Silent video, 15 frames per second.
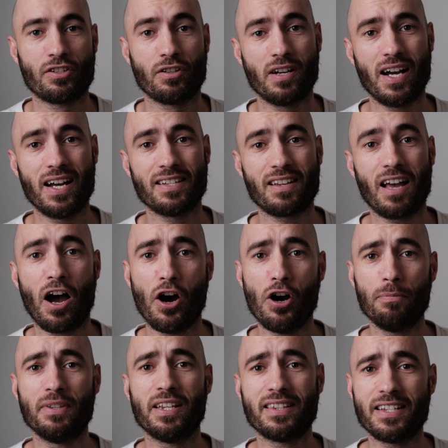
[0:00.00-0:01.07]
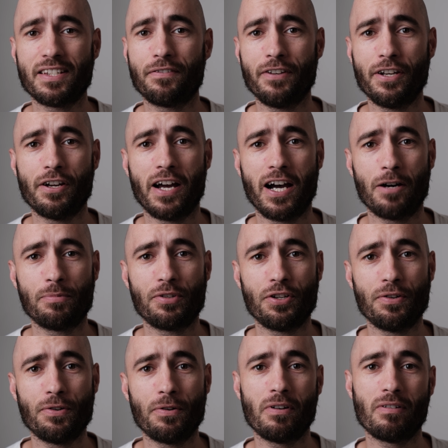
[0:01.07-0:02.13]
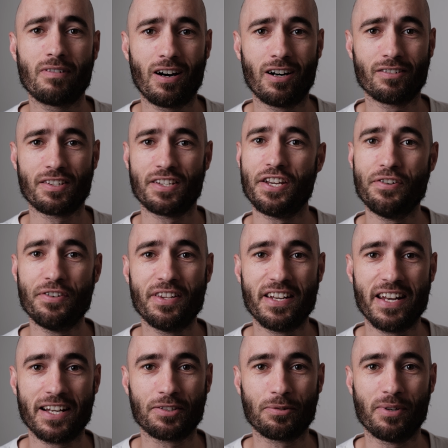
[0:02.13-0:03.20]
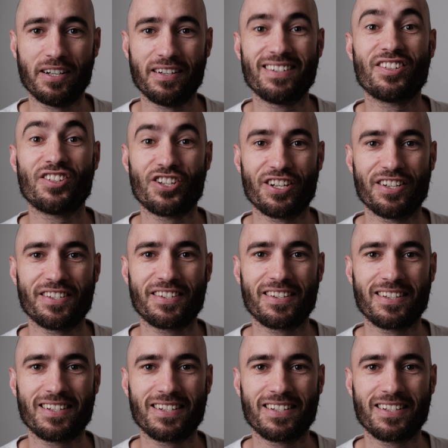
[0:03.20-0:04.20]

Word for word: So guys, I hope that this video helped you. I'll see you in the next one. Cheers. Cheers.